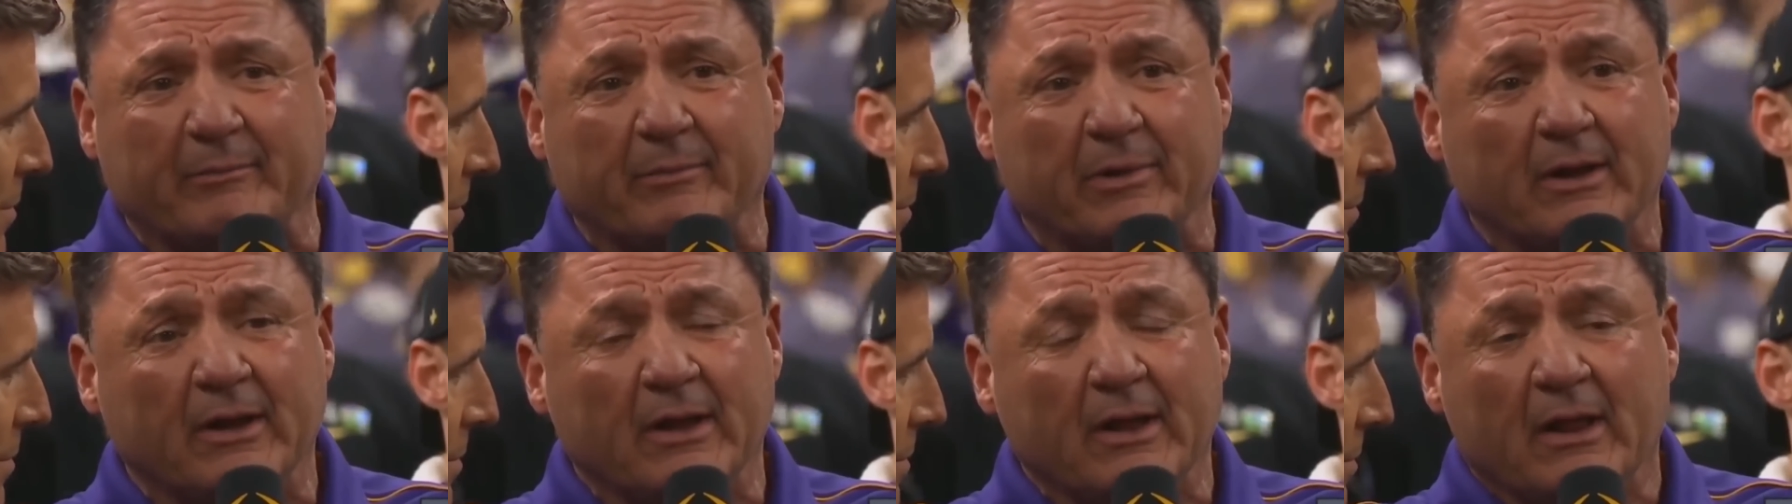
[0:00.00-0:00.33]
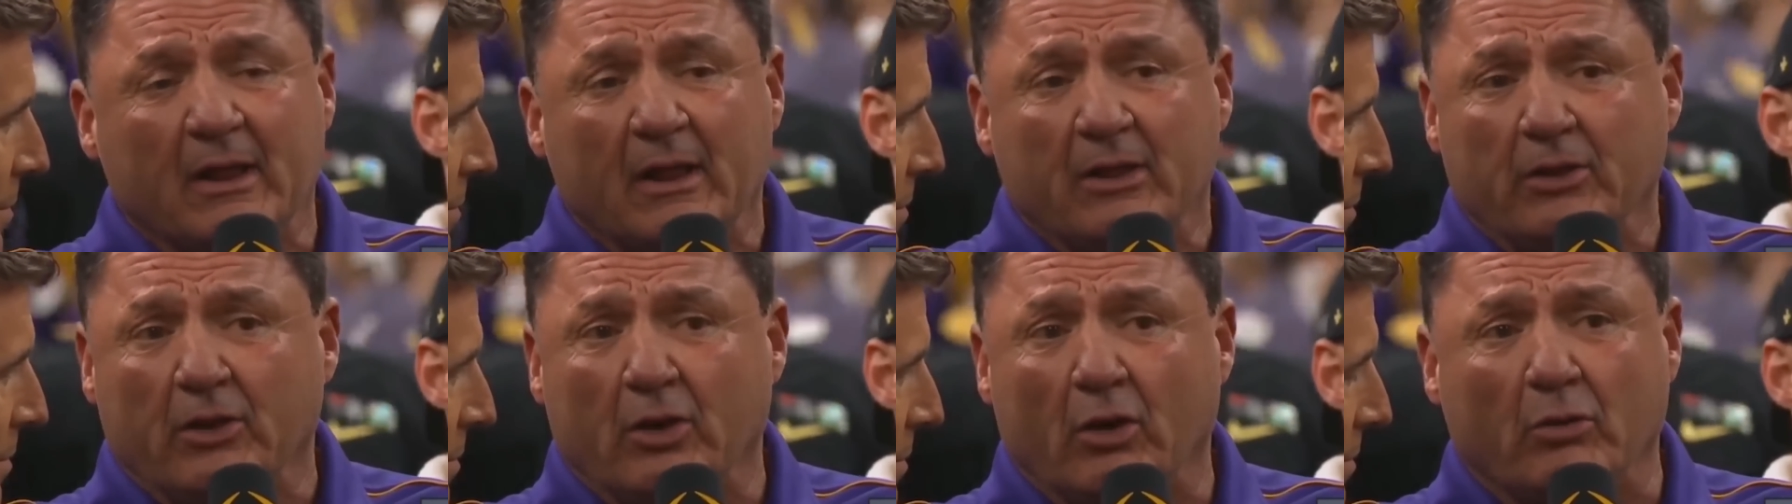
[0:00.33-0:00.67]
But
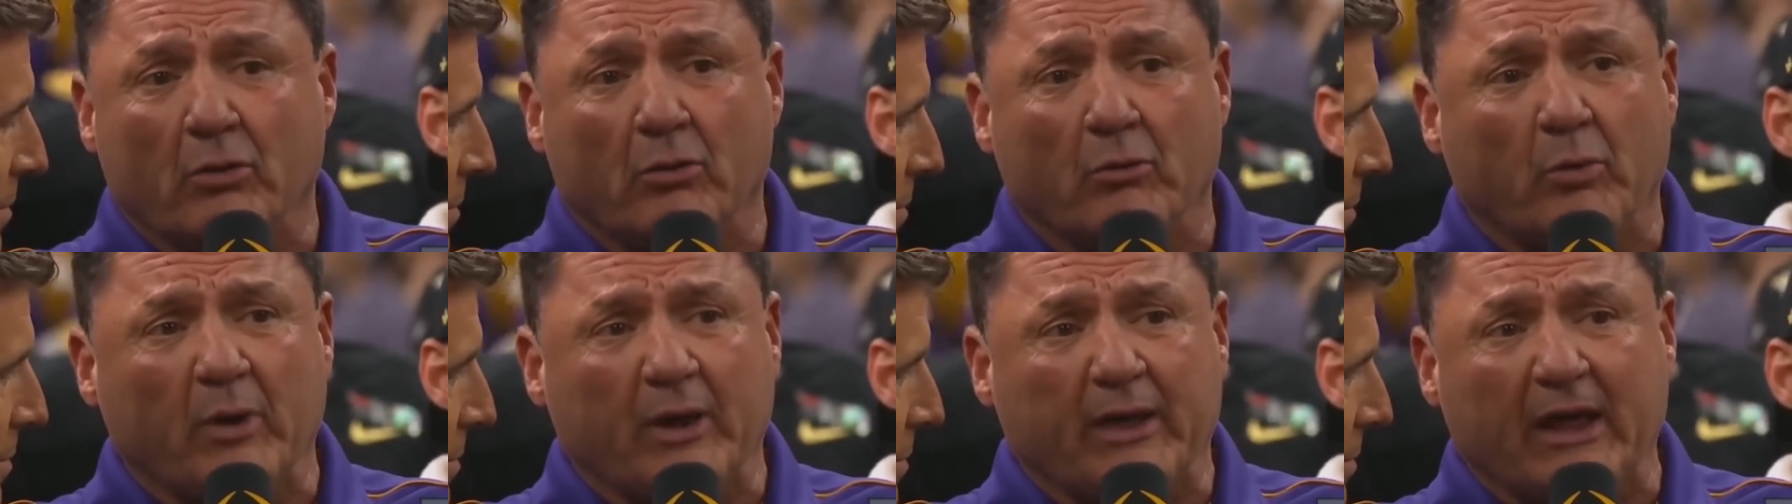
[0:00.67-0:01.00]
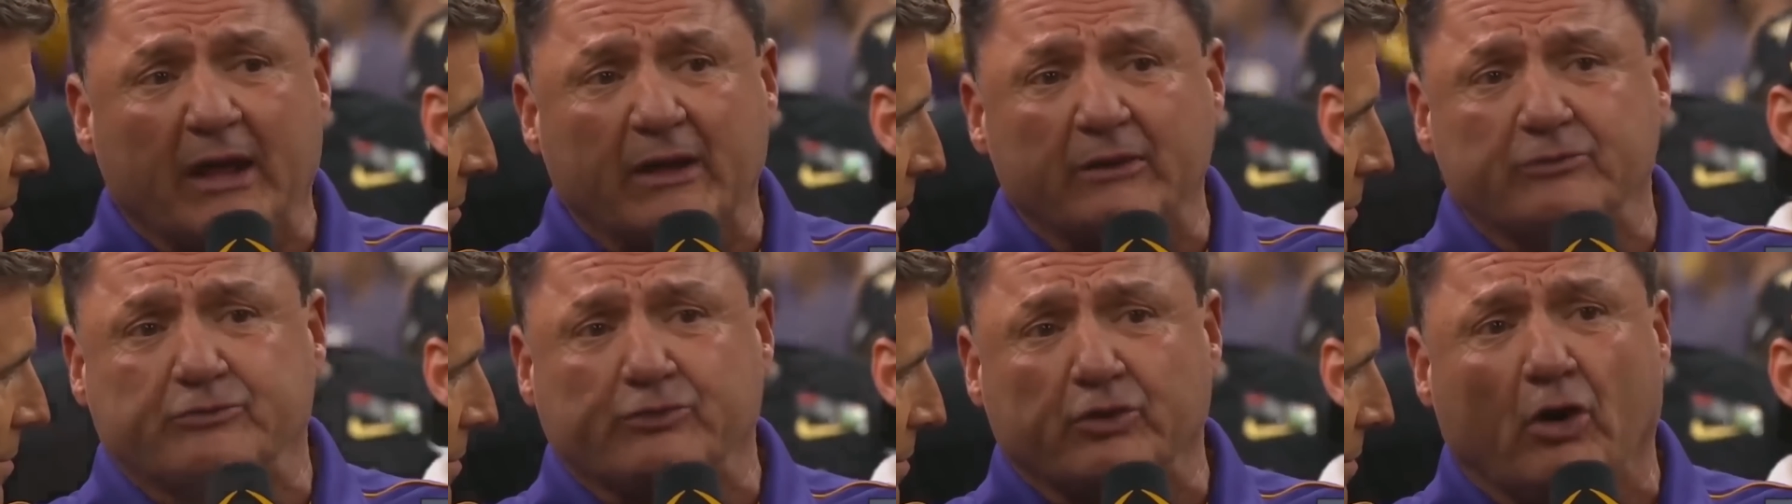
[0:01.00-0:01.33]
Joe Burrow
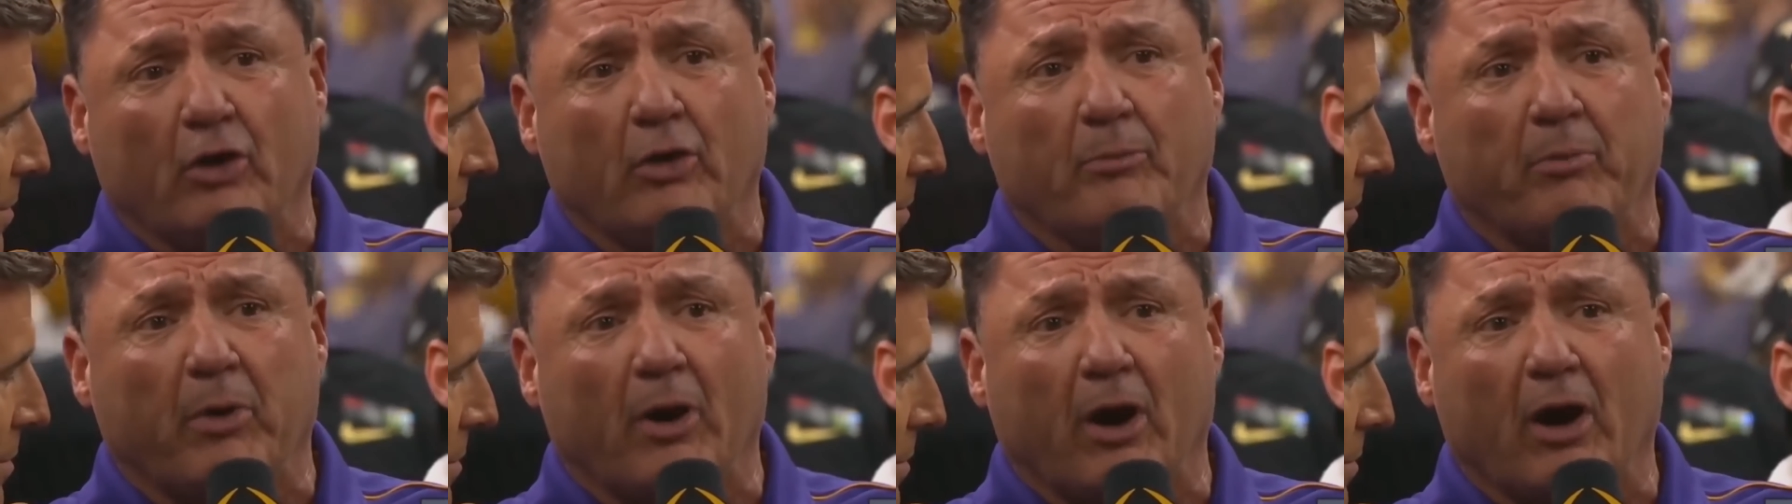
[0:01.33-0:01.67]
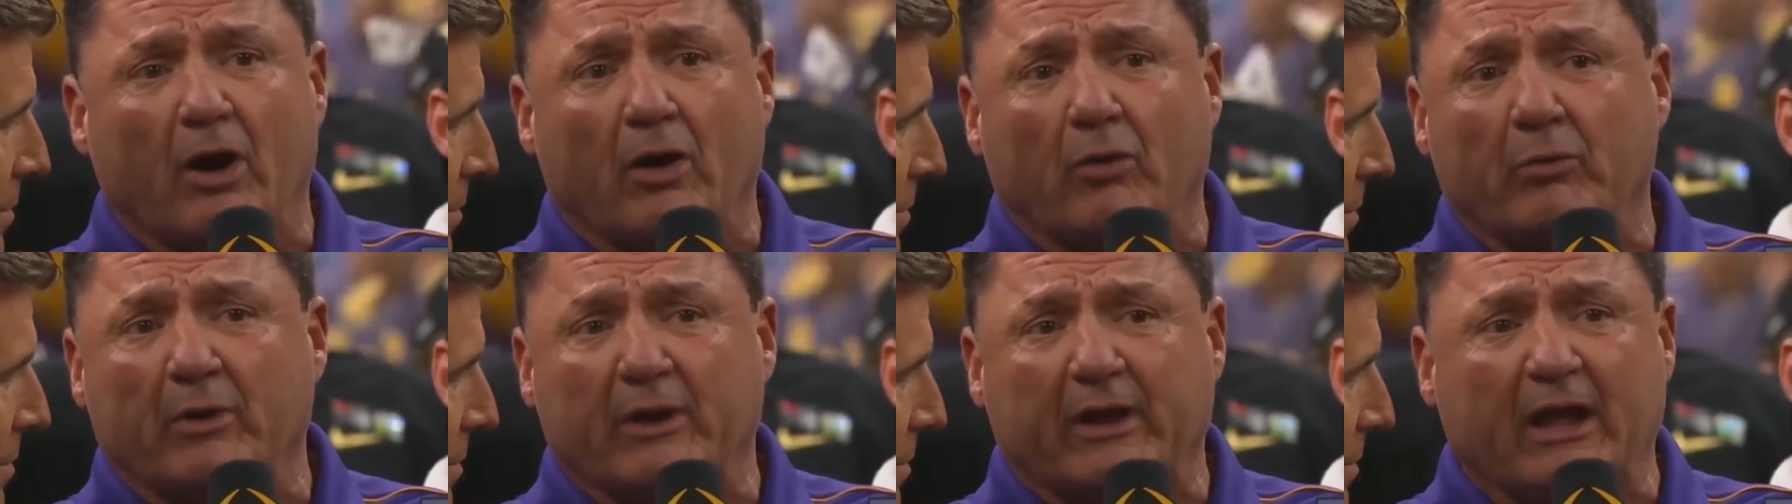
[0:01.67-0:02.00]
has that
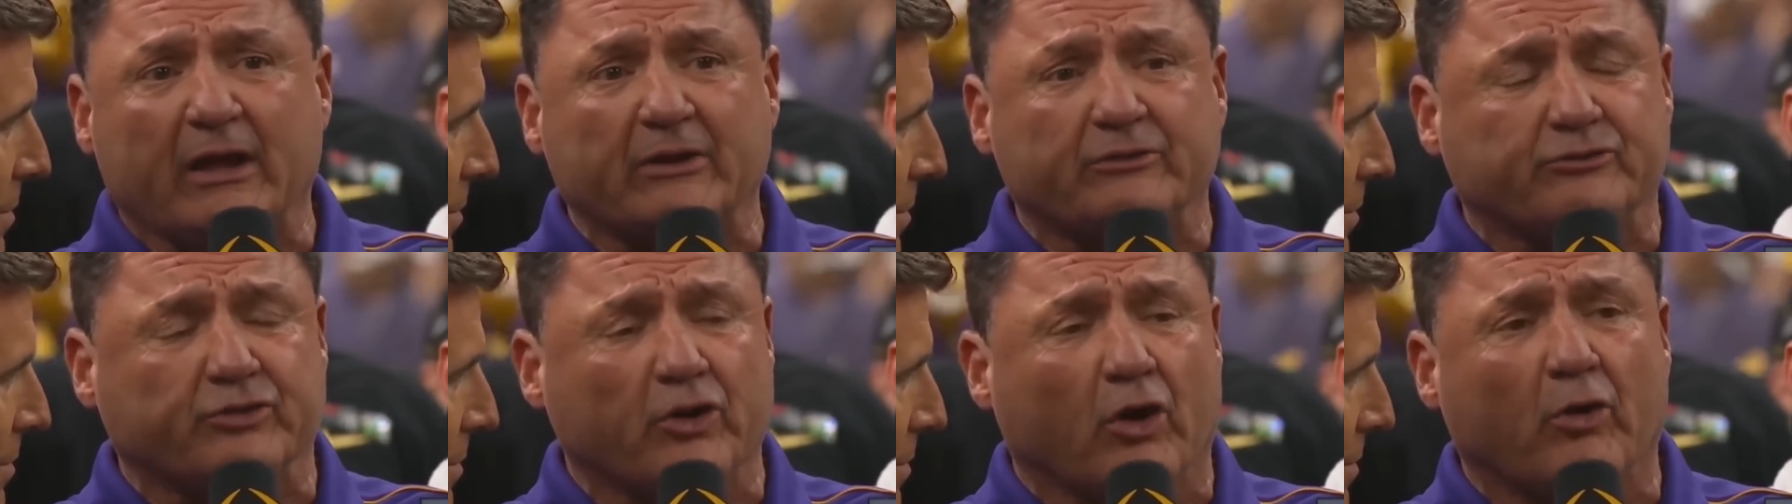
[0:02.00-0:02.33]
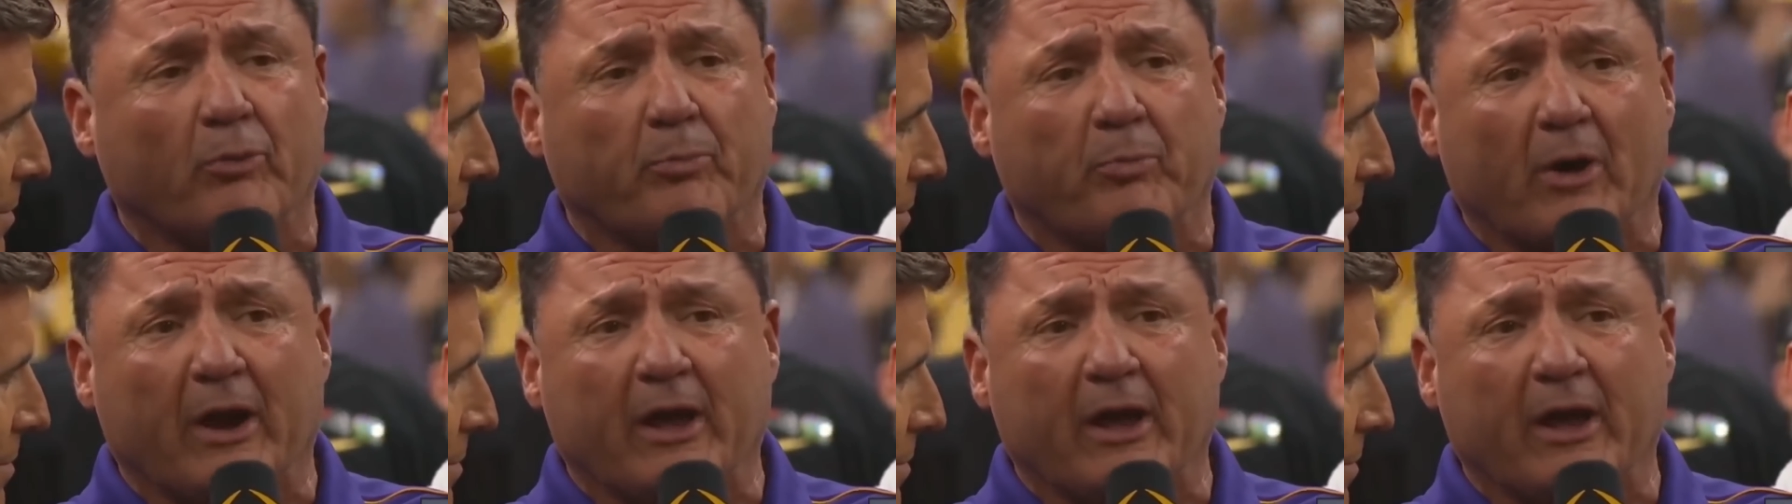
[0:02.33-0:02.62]
quality where he just